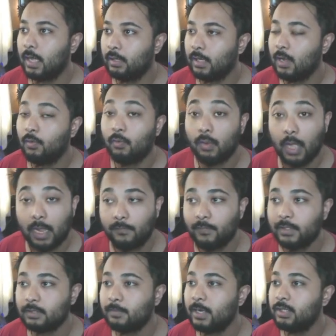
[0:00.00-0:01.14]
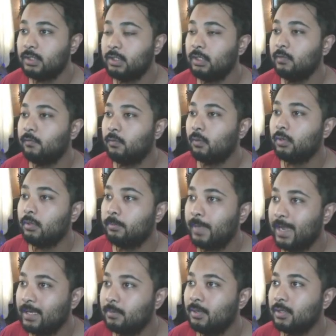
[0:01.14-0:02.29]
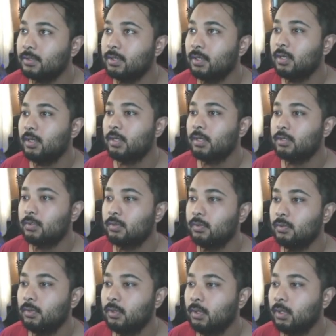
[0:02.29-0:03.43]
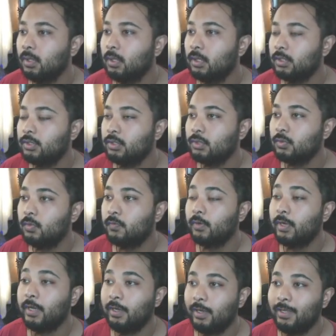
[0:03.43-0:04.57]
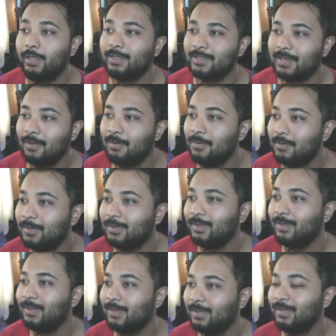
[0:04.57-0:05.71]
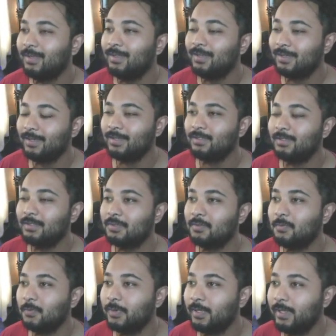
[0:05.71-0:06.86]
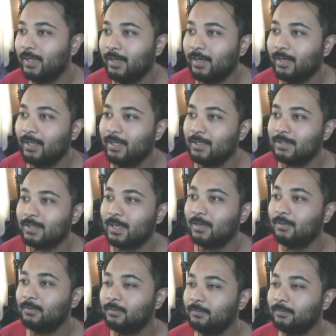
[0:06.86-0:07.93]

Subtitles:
now I invest my shield for Mandibuzz. So let's just go for Aerial Ace now. Let's just go for the Aerial Ace now,